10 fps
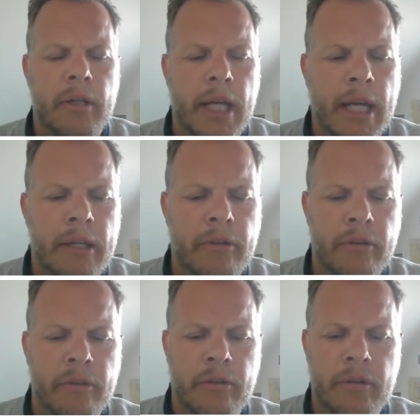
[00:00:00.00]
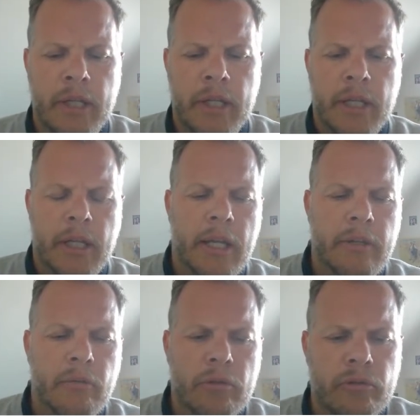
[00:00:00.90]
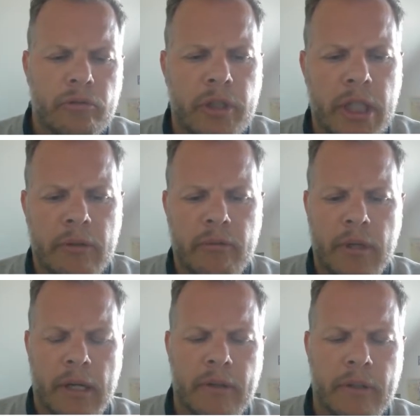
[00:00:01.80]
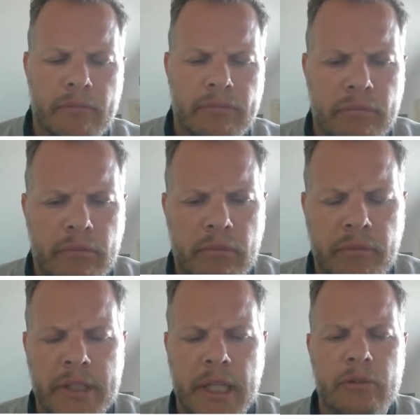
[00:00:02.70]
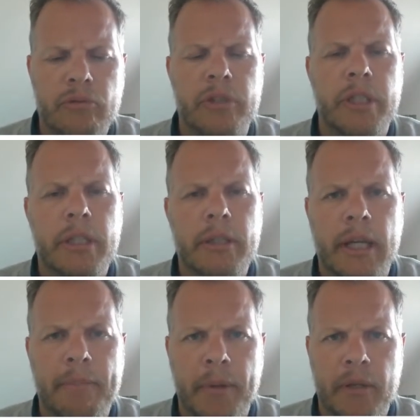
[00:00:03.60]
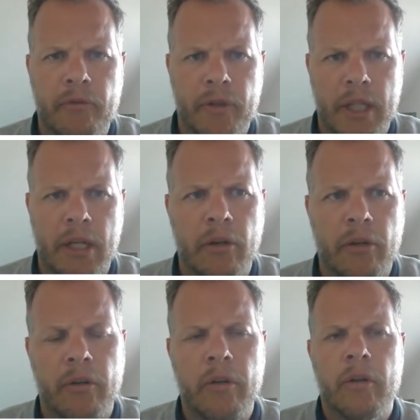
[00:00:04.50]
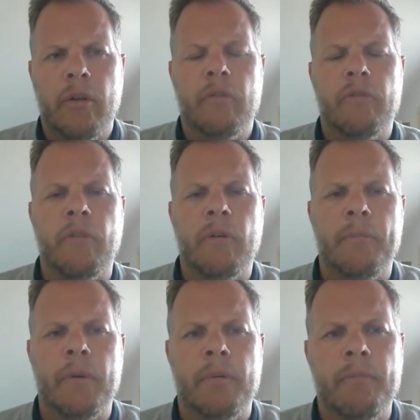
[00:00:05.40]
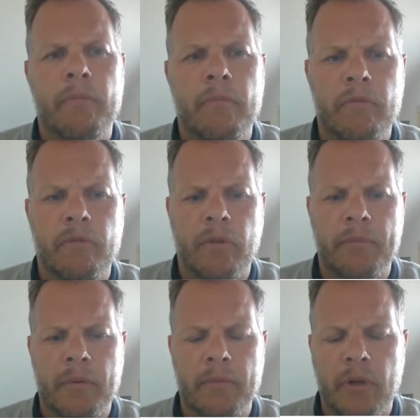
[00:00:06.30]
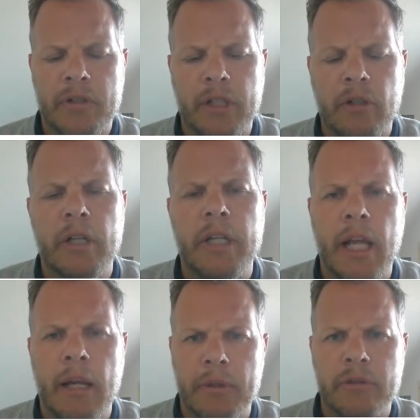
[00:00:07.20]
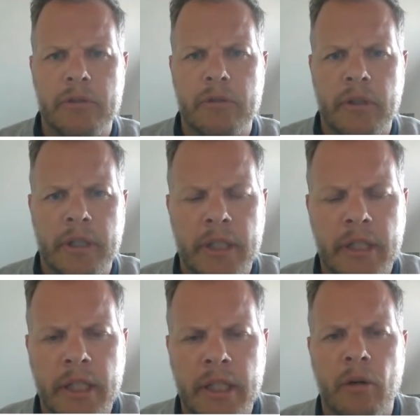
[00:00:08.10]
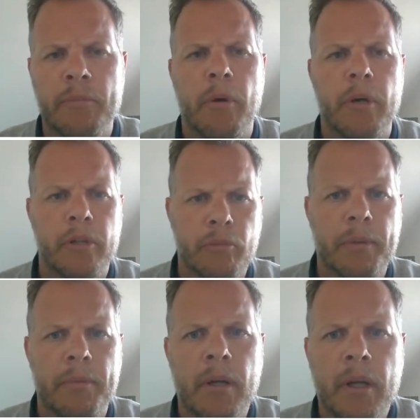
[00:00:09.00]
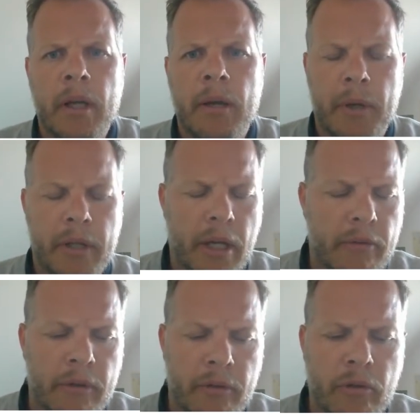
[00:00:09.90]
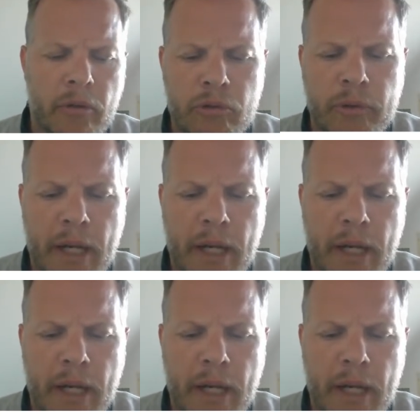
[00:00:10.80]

and and you also see, I think, we start to see that benefit a lot from what technology help us in onboarding new people. But yeah, to get